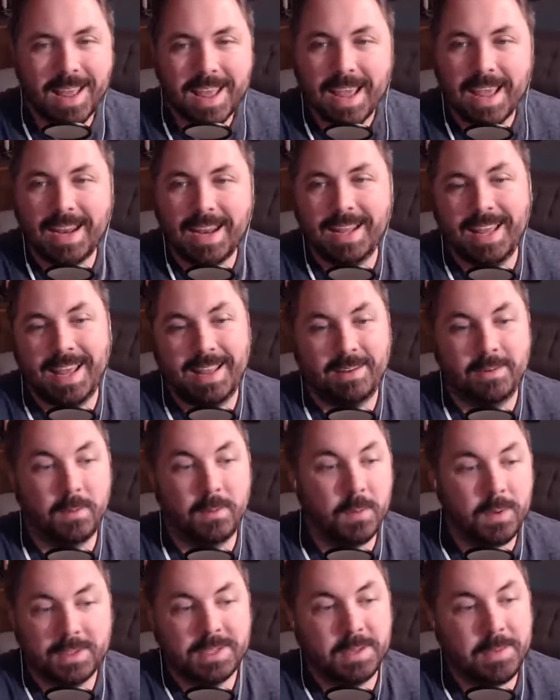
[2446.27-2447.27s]
And again,
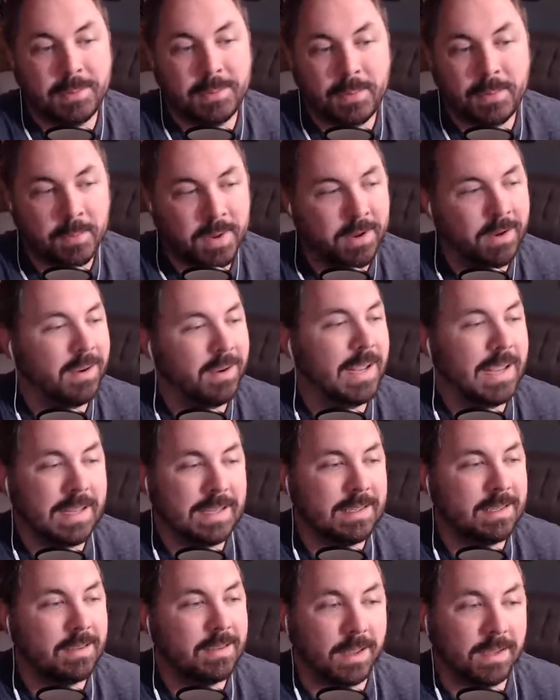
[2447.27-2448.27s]
once I'm in Premiere, it
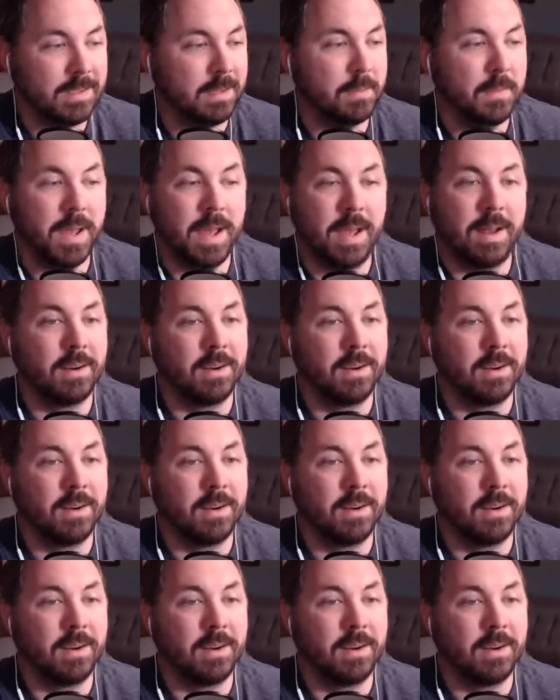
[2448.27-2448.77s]
doesn't matter.